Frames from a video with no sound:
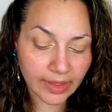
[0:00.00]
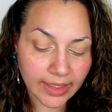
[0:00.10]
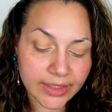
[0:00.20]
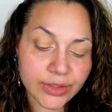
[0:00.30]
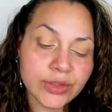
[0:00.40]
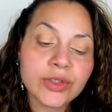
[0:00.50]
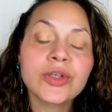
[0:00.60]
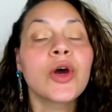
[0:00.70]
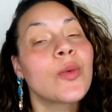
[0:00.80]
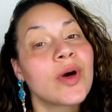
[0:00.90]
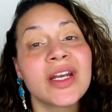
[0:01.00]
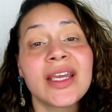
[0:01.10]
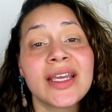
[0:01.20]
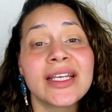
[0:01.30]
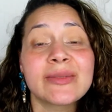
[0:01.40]
I do not know what
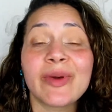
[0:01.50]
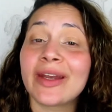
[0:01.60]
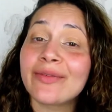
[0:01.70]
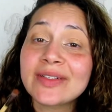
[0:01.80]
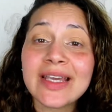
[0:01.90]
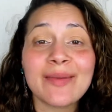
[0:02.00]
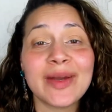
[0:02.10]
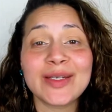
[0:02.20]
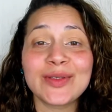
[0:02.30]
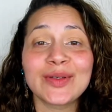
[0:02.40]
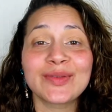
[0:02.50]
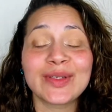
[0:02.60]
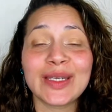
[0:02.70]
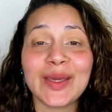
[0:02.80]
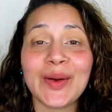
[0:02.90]
it is, but every time I do a
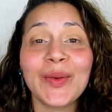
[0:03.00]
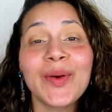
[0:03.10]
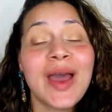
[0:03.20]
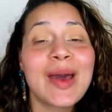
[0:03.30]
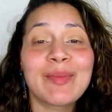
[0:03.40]
video,